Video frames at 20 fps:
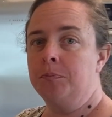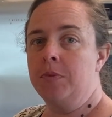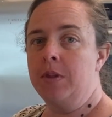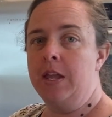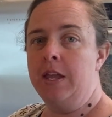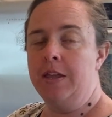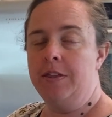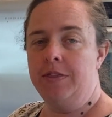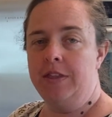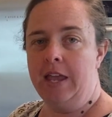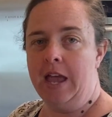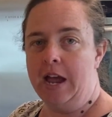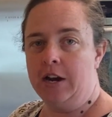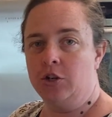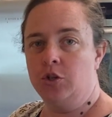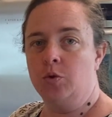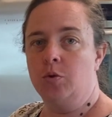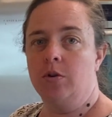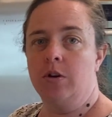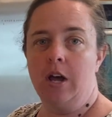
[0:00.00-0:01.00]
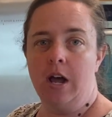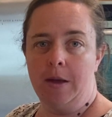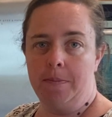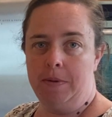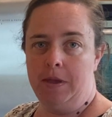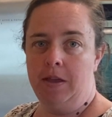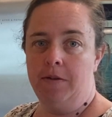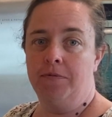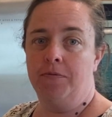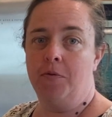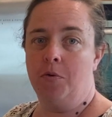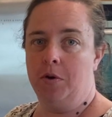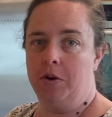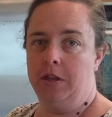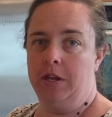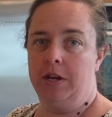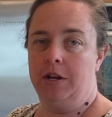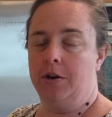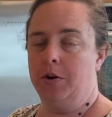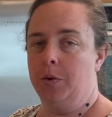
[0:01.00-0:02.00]
in the actual cubby for
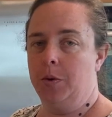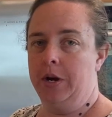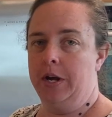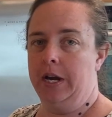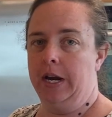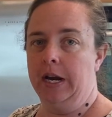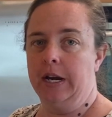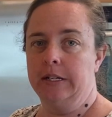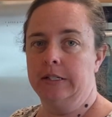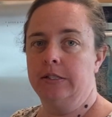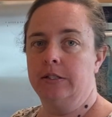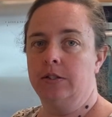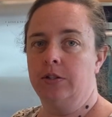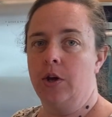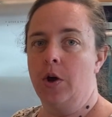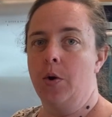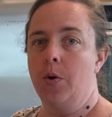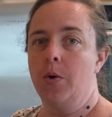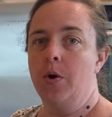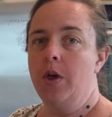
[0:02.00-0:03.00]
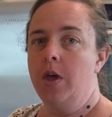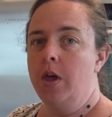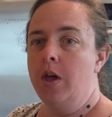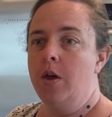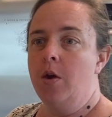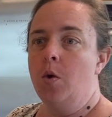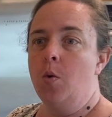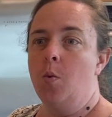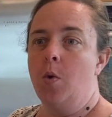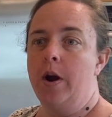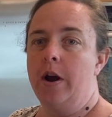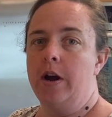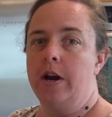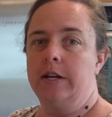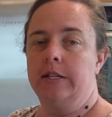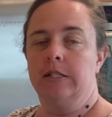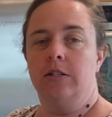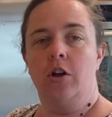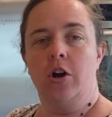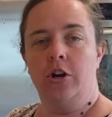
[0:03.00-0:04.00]
the ingredients. So
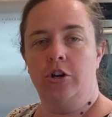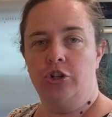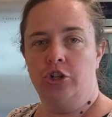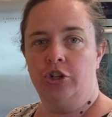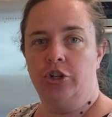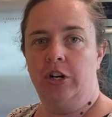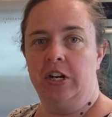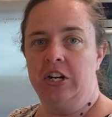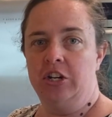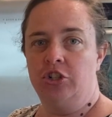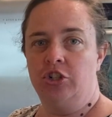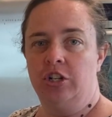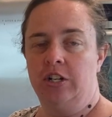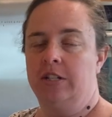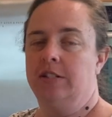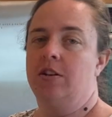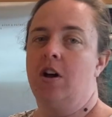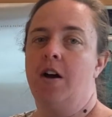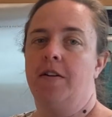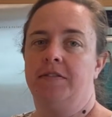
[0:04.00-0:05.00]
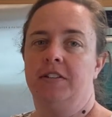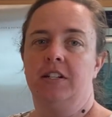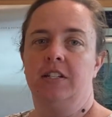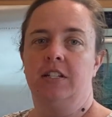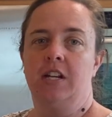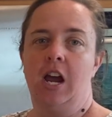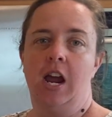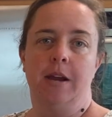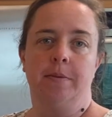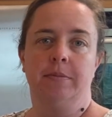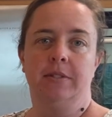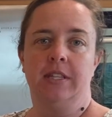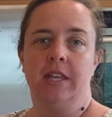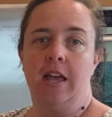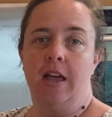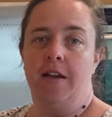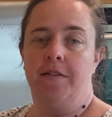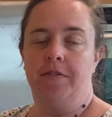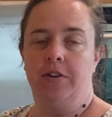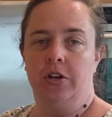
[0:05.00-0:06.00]
whereas larger quiches, oftentimes the
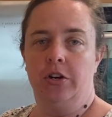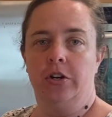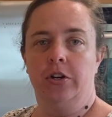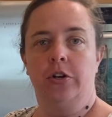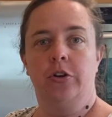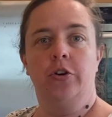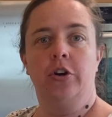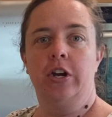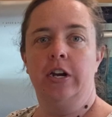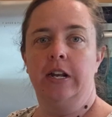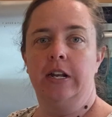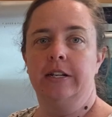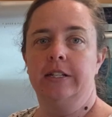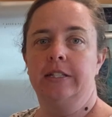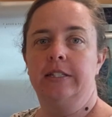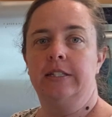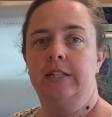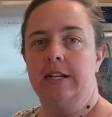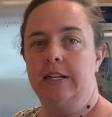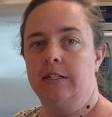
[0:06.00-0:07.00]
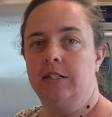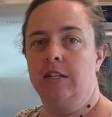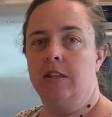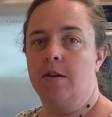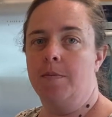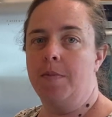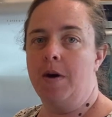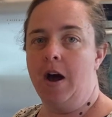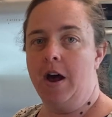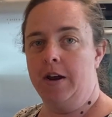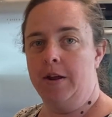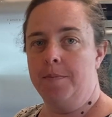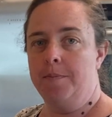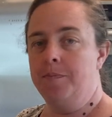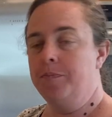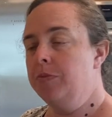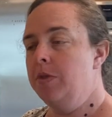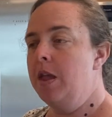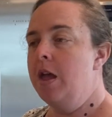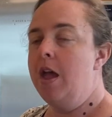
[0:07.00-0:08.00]
heavier ingredients sink to the bottom,
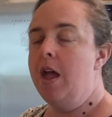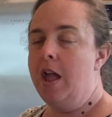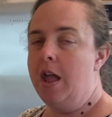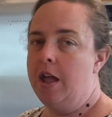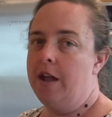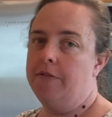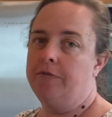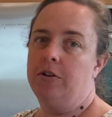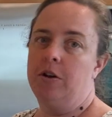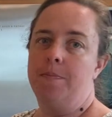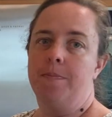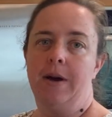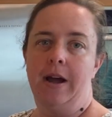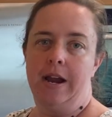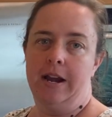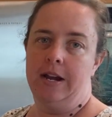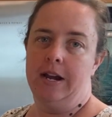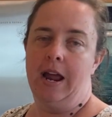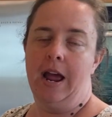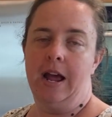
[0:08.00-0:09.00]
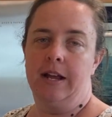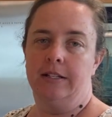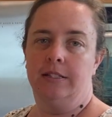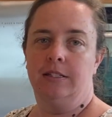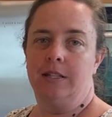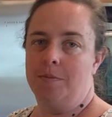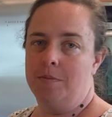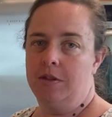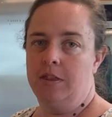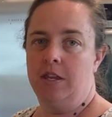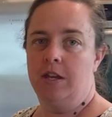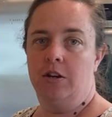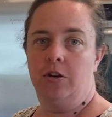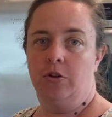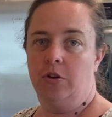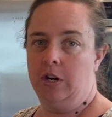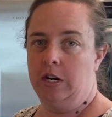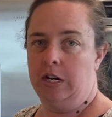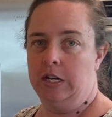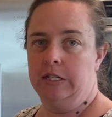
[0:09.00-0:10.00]
every bite has some of the
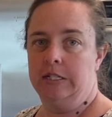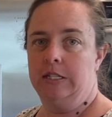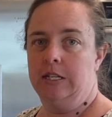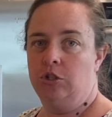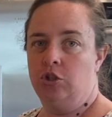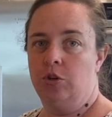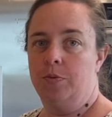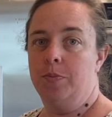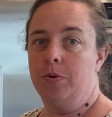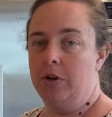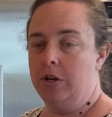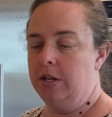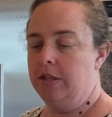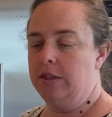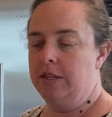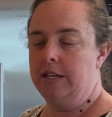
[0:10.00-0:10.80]
ingredients that you put in